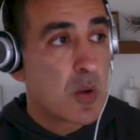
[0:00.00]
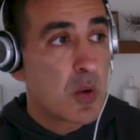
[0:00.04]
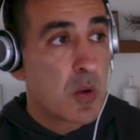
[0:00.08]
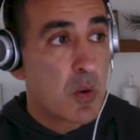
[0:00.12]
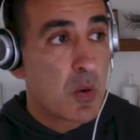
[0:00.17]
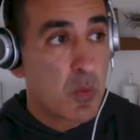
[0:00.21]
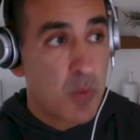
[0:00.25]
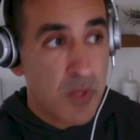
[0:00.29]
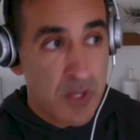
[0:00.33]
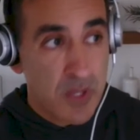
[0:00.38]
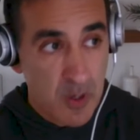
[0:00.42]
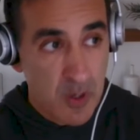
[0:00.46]

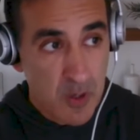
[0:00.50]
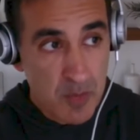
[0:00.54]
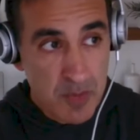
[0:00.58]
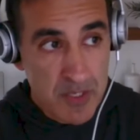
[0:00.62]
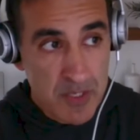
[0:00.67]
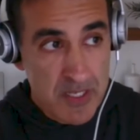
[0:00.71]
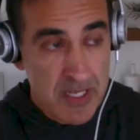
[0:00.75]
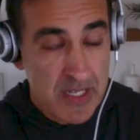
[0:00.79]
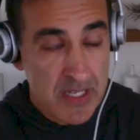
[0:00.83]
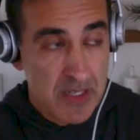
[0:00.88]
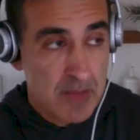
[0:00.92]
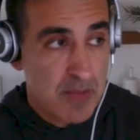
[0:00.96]
With an open
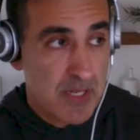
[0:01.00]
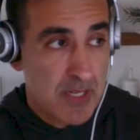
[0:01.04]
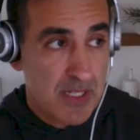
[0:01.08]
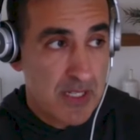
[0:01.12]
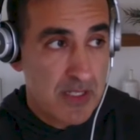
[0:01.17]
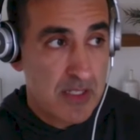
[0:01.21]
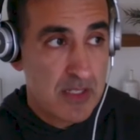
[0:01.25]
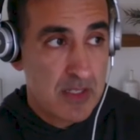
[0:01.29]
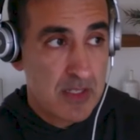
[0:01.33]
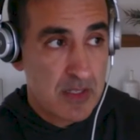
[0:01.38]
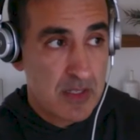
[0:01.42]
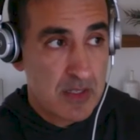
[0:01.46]

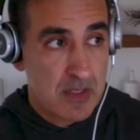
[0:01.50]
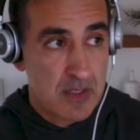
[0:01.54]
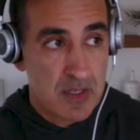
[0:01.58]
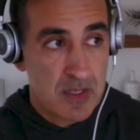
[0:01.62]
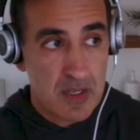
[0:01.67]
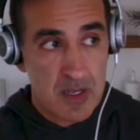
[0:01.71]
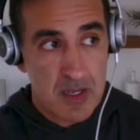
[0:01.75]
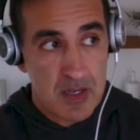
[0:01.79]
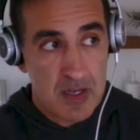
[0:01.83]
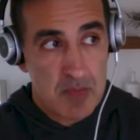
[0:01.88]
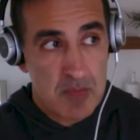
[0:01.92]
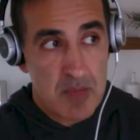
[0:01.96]
database,
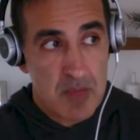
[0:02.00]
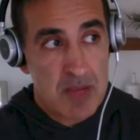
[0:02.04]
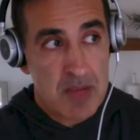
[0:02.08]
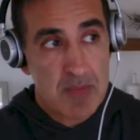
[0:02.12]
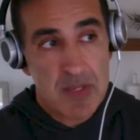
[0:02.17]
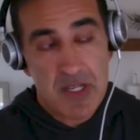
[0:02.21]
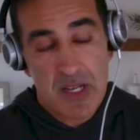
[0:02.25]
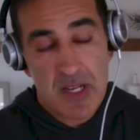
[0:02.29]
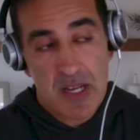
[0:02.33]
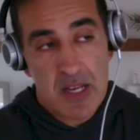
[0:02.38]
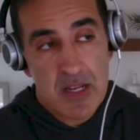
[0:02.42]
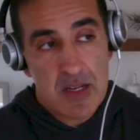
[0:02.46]
and
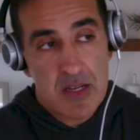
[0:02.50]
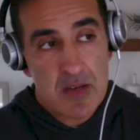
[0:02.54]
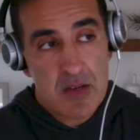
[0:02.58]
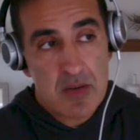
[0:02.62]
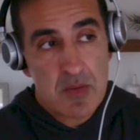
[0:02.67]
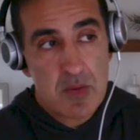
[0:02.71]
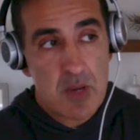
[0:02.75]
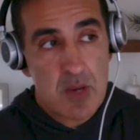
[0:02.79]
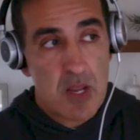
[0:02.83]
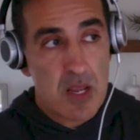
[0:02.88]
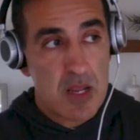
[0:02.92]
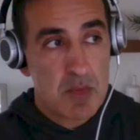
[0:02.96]

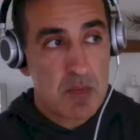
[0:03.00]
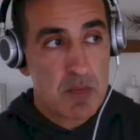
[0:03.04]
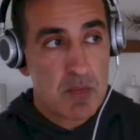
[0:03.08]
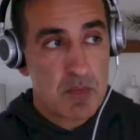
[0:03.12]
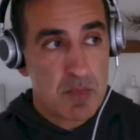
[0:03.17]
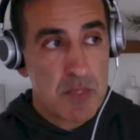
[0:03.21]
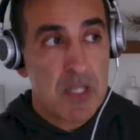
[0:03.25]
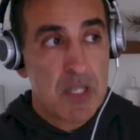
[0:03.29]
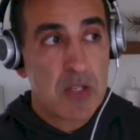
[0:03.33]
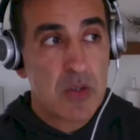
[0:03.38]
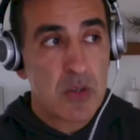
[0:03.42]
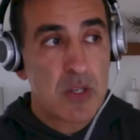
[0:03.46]

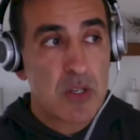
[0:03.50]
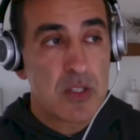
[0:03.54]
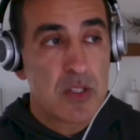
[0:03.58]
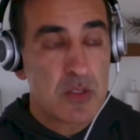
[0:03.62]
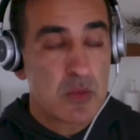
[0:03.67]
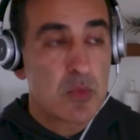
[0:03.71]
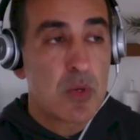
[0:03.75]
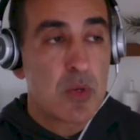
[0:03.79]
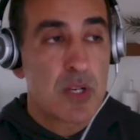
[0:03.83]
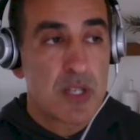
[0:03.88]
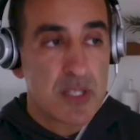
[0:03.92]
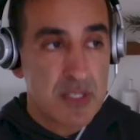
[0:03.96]
Bitcoin is
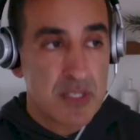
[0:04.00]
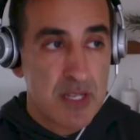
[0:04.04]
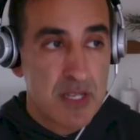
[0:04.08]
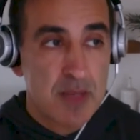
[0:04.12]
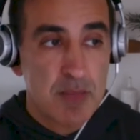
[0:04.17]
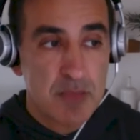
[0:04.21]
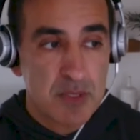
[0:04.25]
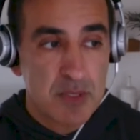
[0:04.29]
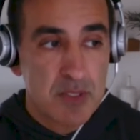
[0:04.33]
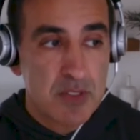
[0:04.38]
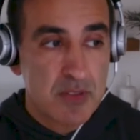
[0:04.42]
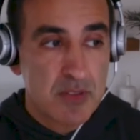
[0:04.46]
one
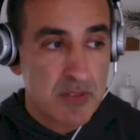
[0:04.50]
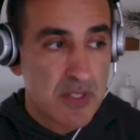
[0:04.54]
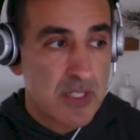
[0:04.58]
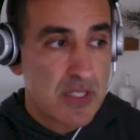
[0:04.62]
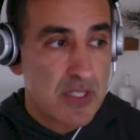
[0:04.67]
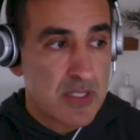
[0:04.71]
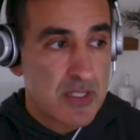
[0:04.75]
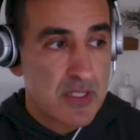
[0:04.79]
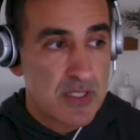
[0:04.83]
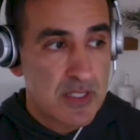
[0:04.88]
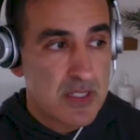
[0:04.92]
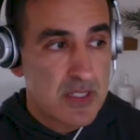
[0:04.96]
example of
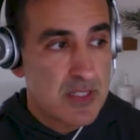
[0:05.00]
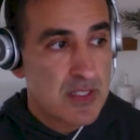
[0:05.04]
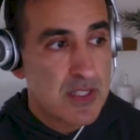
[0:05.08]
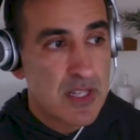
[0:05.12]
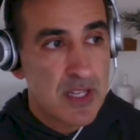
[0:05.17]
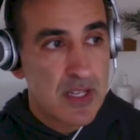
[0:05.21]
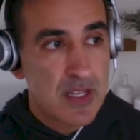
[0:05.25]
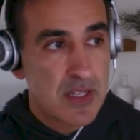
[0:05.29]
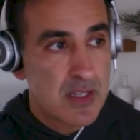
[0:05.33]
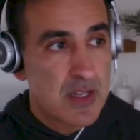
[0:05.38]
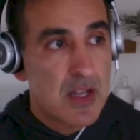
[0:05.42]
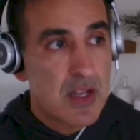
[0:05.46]
this, is
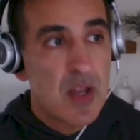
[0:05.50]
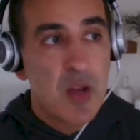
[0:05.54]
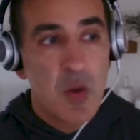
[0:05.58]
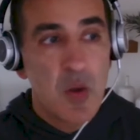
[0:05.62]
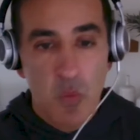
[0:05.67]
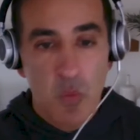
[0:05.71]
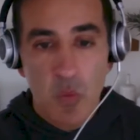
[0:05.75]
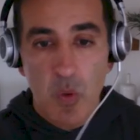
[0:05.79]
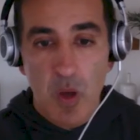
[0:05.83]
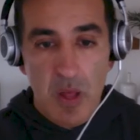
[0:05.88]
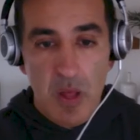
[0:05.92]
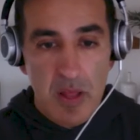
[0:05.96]
that
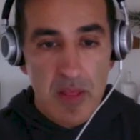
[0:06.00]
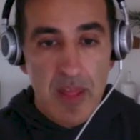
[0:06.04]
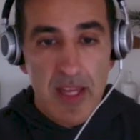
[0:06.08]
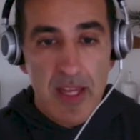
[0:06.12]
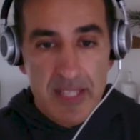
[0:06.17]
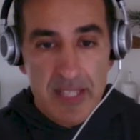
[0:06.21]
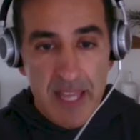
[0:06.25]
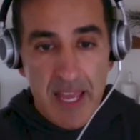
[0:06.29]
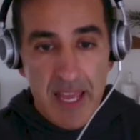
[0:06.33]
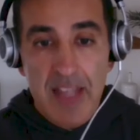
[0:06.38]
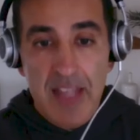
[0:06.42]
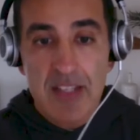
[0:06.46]

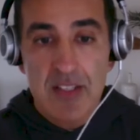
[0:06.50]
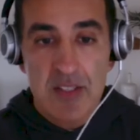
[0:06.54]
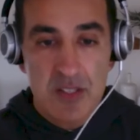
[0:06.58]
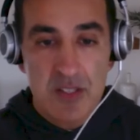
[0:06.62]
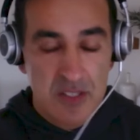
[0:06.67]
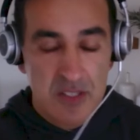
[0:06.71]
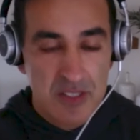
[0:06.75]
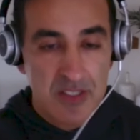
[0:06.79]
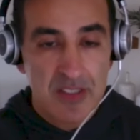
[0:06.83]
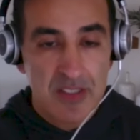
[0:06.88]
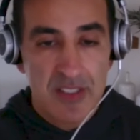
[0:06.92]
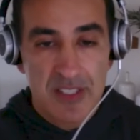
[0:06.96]
can
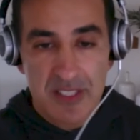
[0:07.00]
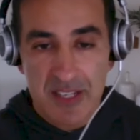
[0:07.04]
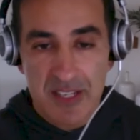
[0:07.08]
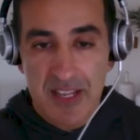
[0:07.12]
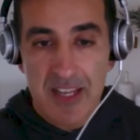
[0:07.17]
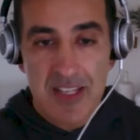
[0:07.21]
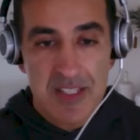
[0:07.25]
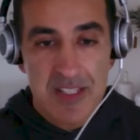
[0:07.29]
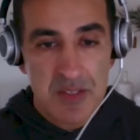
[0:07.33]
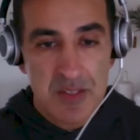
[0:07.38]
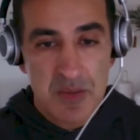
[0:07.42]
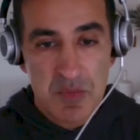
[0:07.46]
circulate
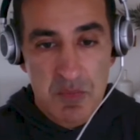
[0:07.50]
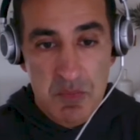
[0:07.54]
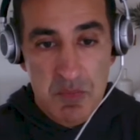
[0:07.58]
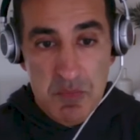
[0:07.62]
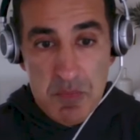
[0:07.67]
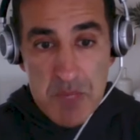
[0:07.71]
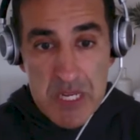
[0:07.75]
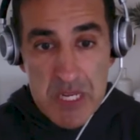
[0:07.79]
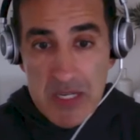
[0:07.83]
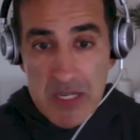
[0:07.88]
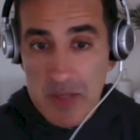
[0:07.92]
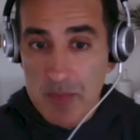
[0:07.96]
as a
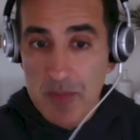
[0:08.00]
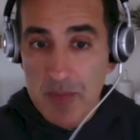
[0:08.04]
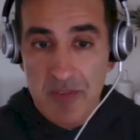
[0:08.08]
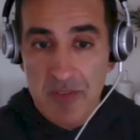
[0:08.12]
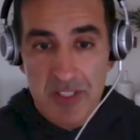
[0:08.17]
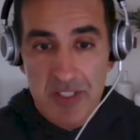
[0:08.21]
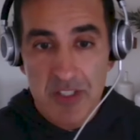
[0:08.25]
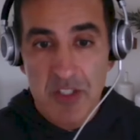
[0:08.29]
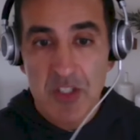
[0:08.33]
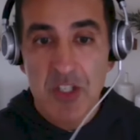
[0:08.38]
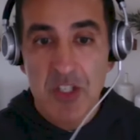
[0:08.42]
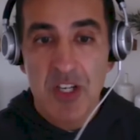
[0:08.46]
medium of
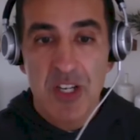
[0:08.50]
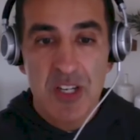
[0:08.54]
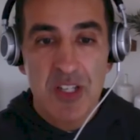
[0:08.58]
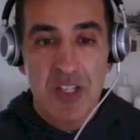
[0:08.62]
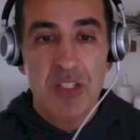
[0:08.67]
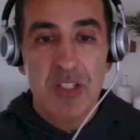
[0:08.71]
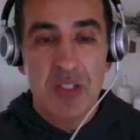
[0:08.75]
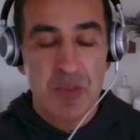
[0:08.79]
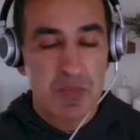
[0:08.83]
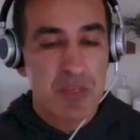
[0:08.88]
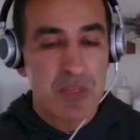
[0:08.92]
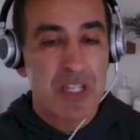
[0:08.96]

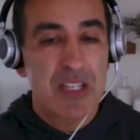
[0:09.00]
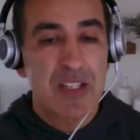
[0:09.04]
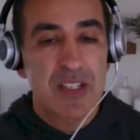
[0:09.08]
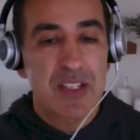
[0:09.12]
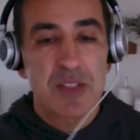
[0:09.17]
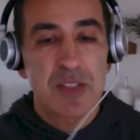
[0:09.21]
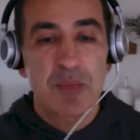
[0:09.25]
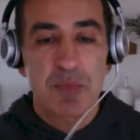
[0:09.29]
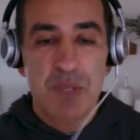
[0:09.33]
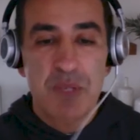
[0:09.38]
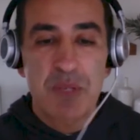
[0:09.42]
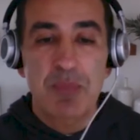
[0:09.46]
exchange
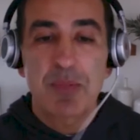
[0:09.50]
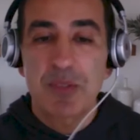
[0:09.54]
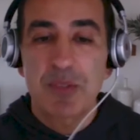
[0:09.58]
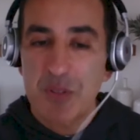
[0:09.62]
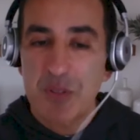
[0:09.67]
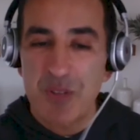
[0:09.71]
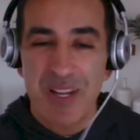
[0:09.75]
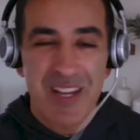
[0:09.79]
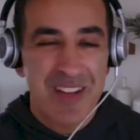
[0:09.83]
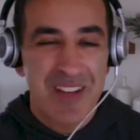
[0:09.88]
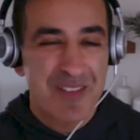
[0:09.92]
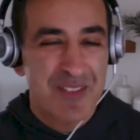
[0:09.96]
because people
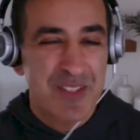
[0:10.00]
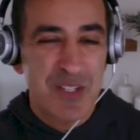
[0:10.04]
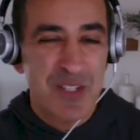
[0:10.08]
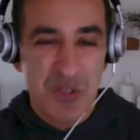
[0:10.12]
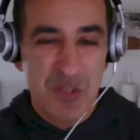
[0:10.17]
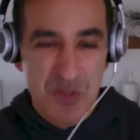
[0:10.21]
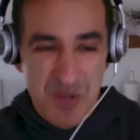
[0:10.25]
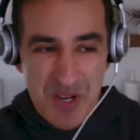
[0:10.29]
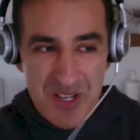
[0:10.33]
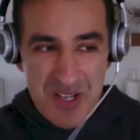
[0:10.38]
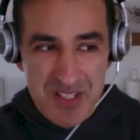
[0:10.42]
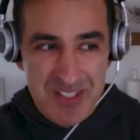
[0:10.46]
don't have to
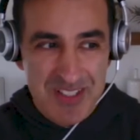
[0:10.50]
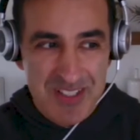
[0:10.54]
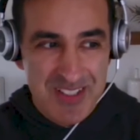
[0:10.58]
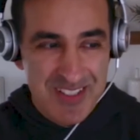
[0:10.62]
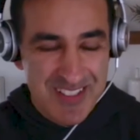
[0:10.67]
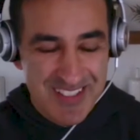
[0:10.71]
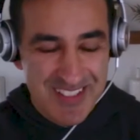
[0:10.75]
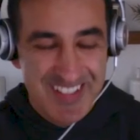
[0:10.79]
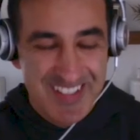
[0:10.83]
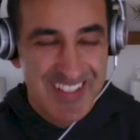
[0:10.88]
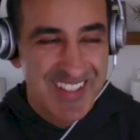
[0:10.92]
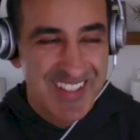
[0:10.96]
trust